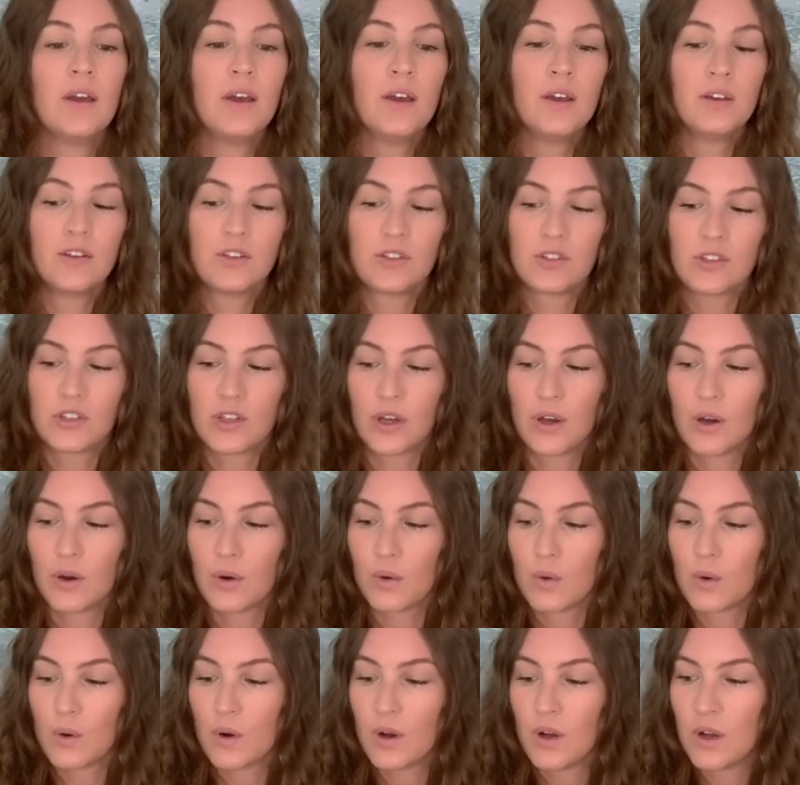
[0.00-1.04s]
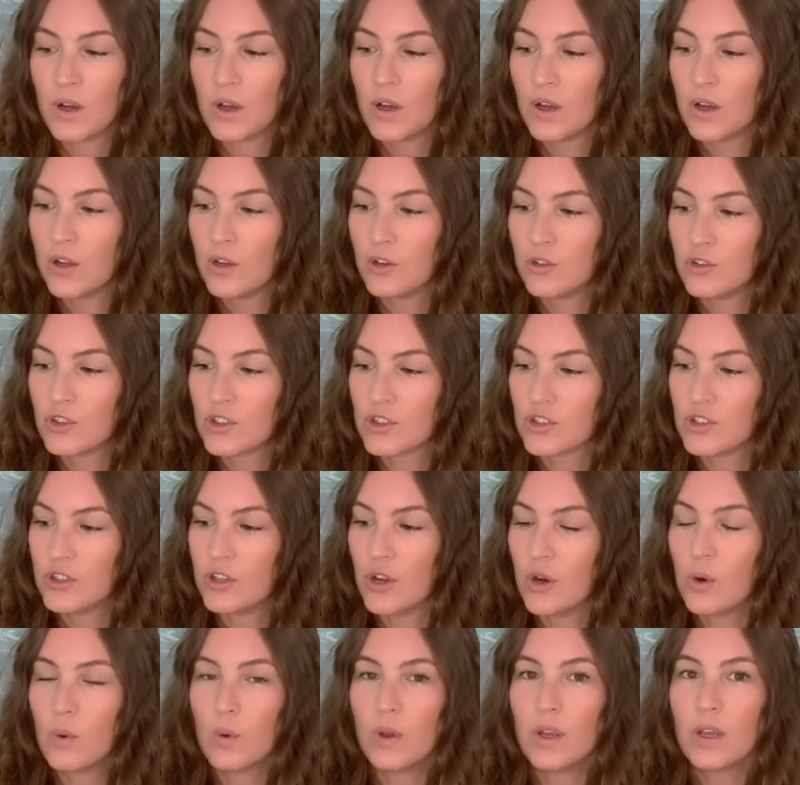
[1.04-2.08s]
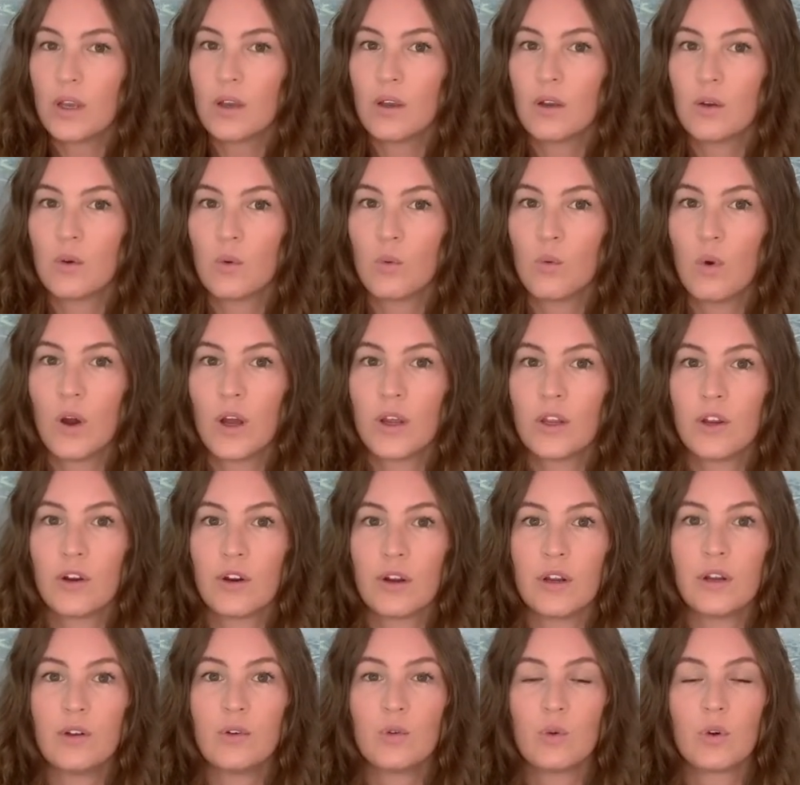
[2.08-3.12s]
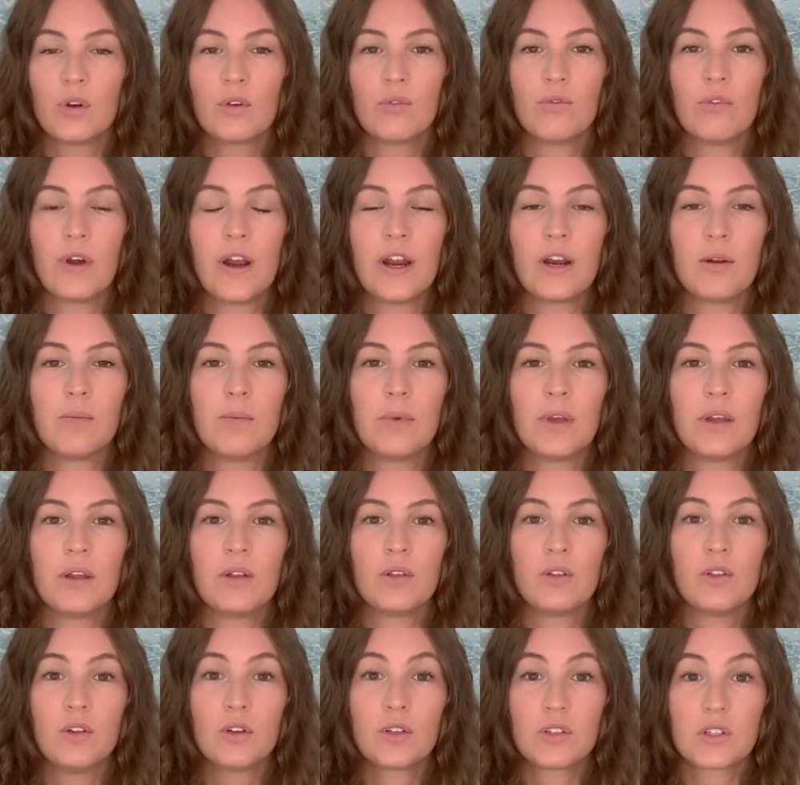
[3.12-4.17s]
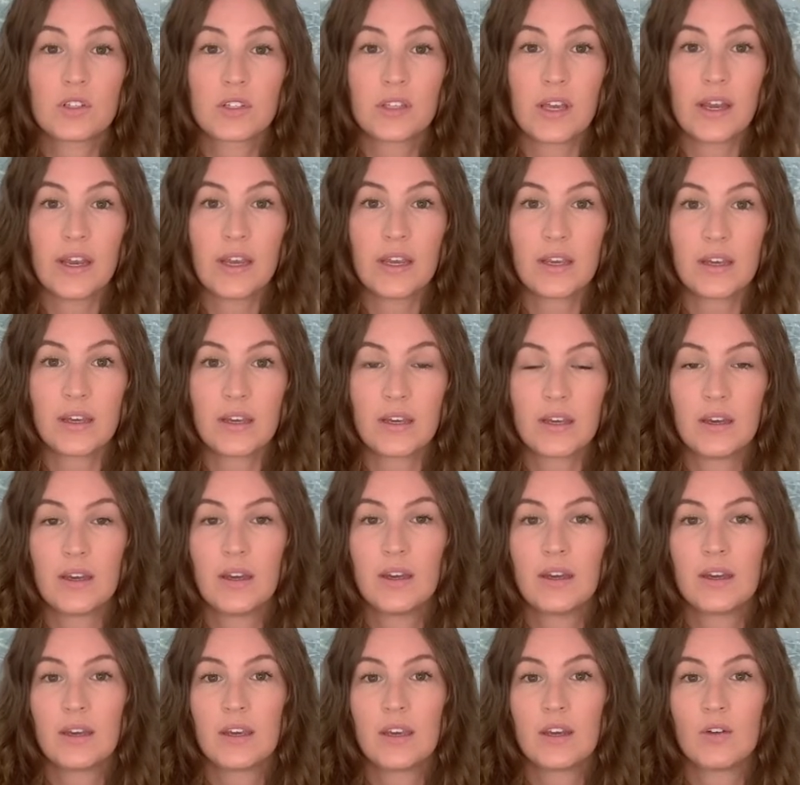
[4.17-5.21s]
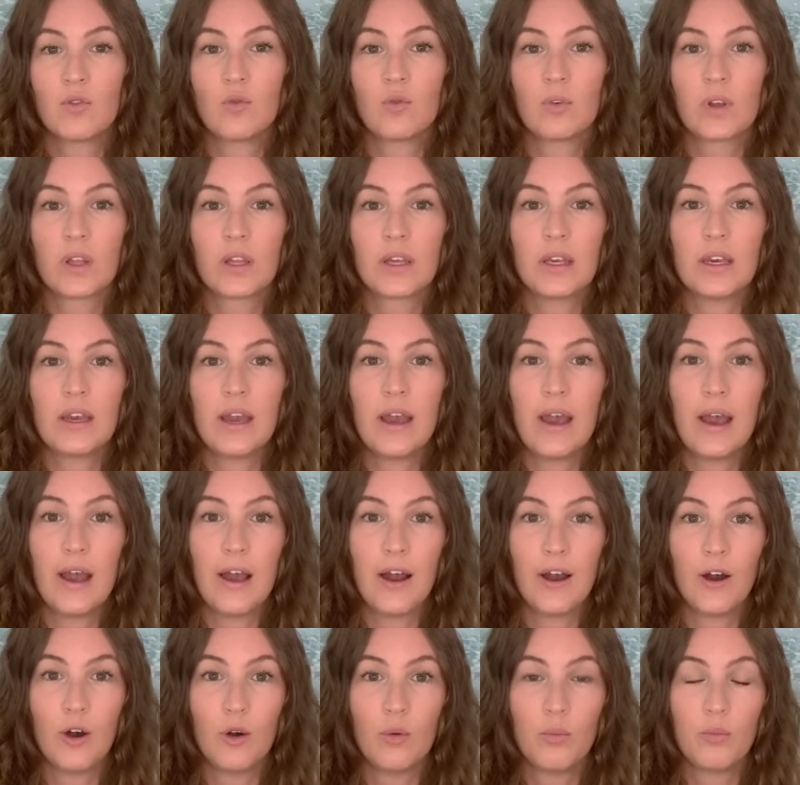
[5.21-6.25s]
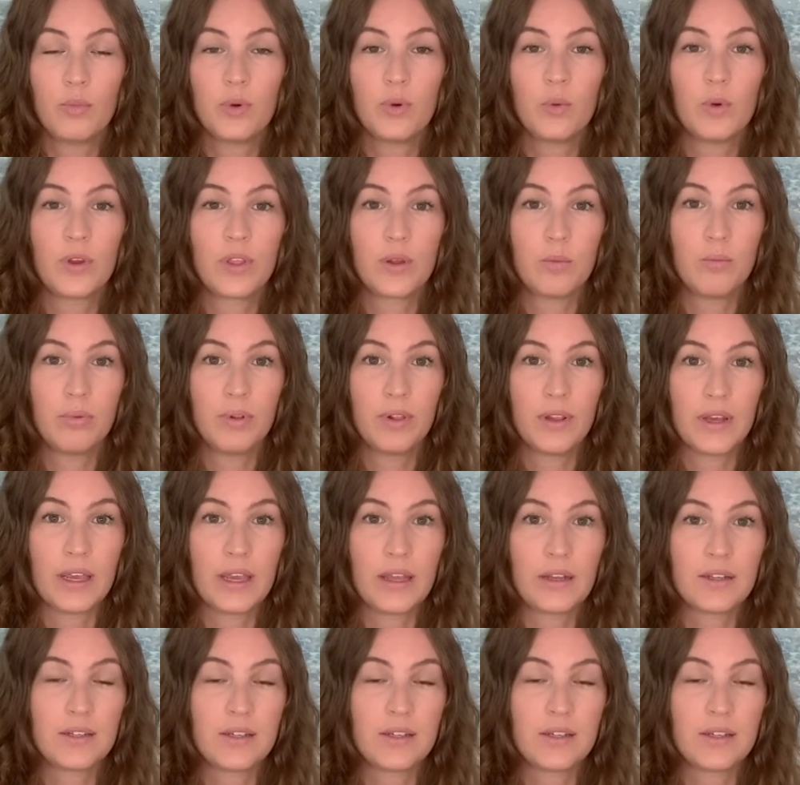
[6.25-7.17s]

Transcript: So just knowing what your indoor environment looks like can really help with a plant.